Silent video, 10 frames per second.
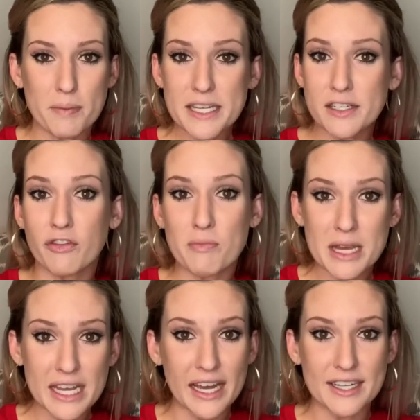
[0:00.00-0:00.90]
piece of
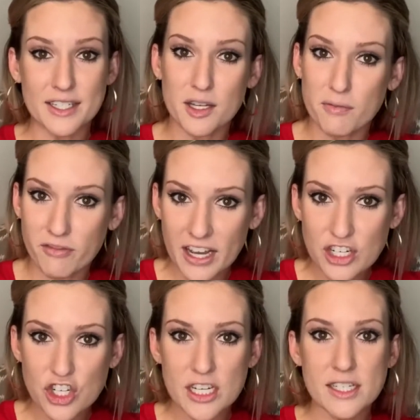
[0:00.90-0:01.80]
meat and some
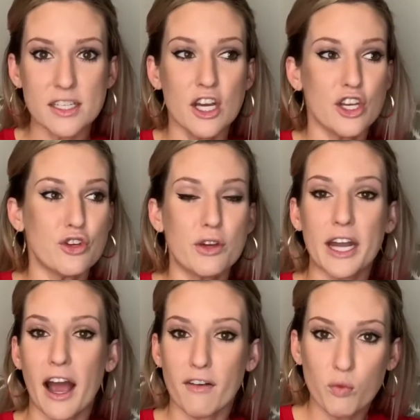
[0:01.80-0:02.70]
veggies. You could
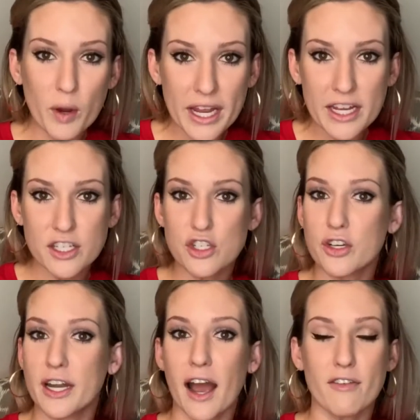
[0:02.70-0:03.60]
have wings. You
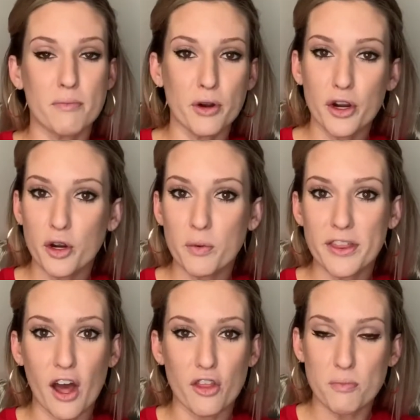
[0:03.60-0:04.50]
could have a burger
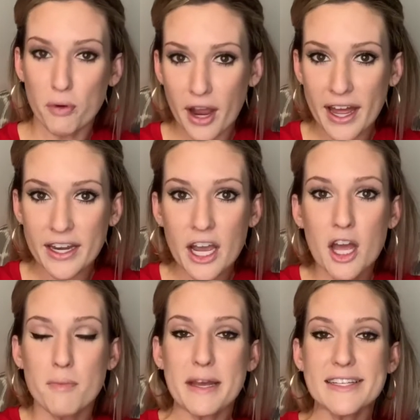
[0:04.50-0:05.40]
without the bread.
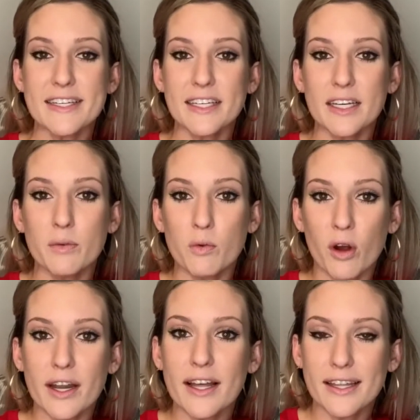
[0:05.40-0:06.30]
Basically, we
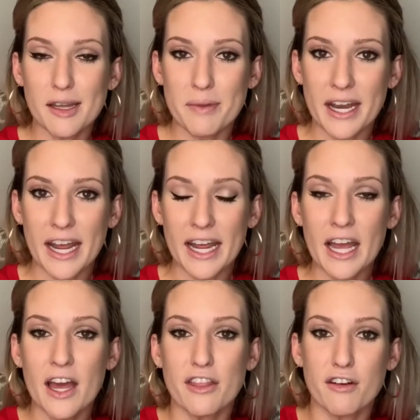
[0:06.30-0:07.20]
want to eliminate
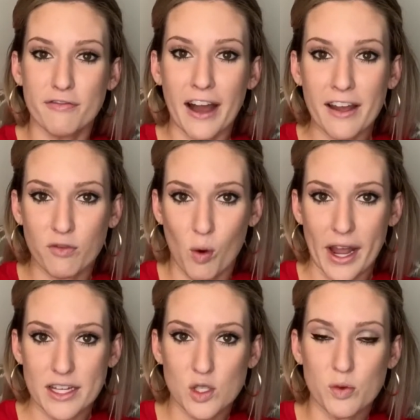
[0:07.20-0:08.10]
the 5
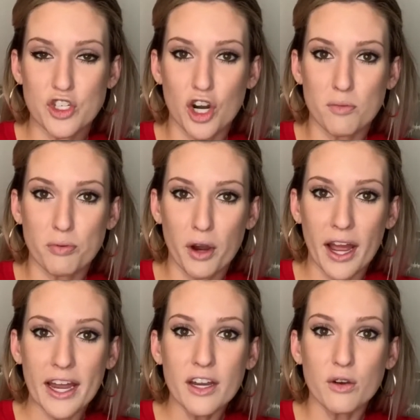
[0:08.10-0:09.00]
whites, which are
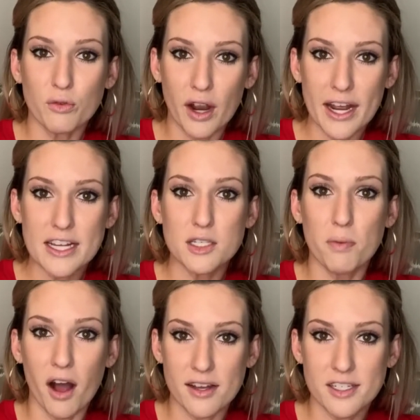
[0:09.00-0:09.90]
bread, rice,
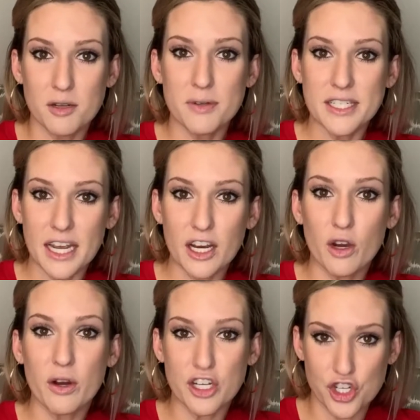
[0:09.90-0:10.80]
pasta,
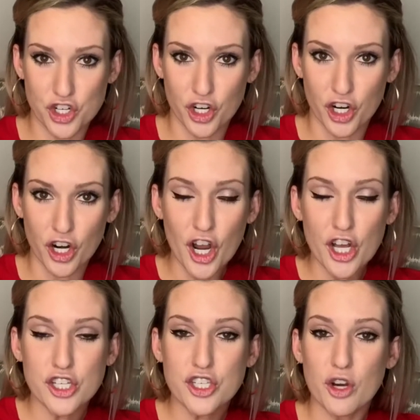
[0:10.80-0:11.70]
potato, and sugar.
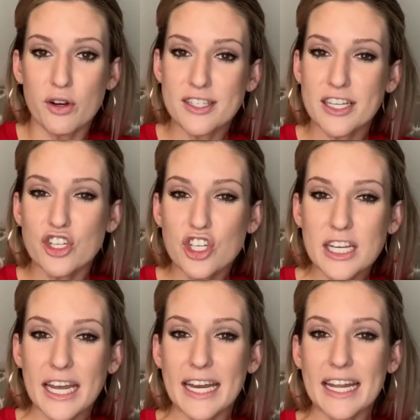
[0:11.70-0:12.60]
So
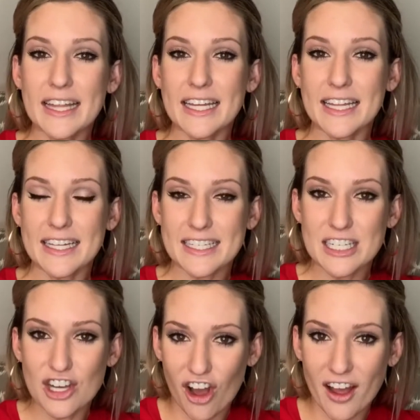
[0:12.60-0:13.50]
essentially anything that's
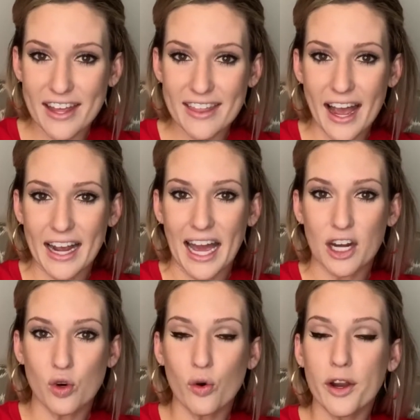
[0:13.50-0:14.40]
not in that
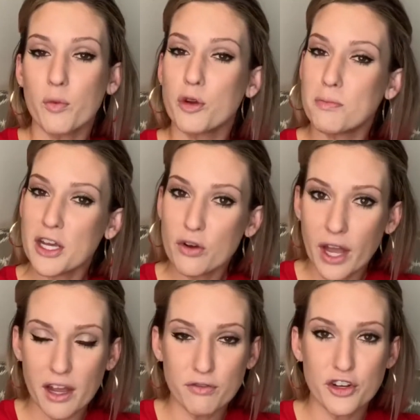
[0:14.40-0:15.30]
category would be
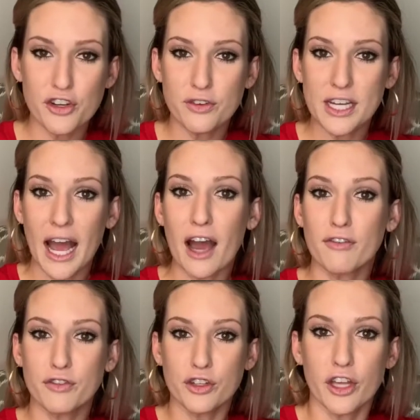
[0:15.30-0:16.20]
okay for you to
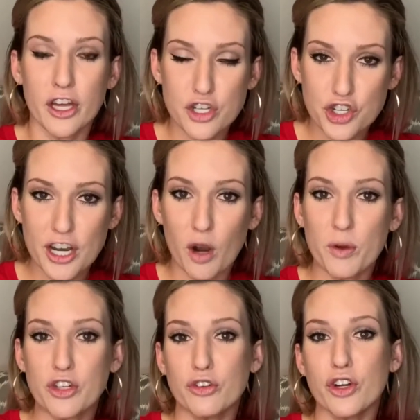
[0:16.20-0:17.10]
have for lunch. Now,
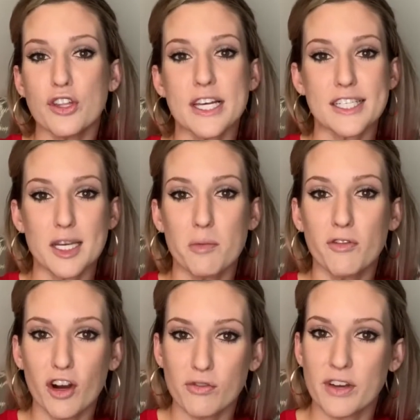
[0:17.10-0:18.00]
we do know that some
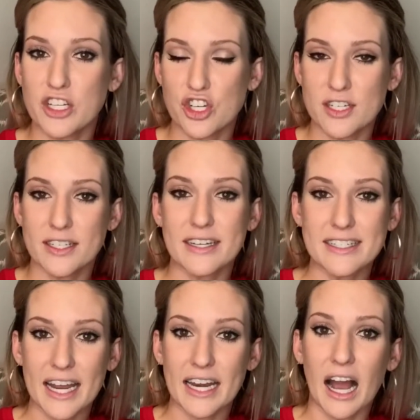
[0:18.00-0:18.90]
of our veggies
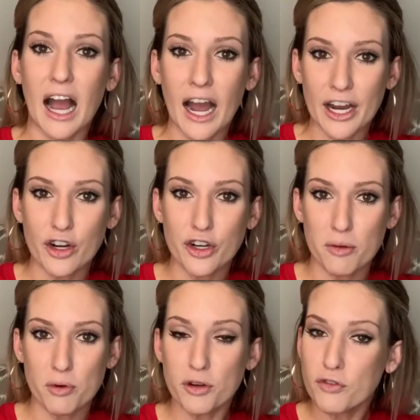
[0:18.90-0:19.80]
contain a higher
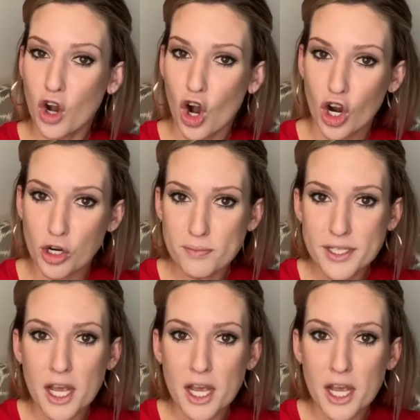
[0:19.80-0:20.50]
number of carbs,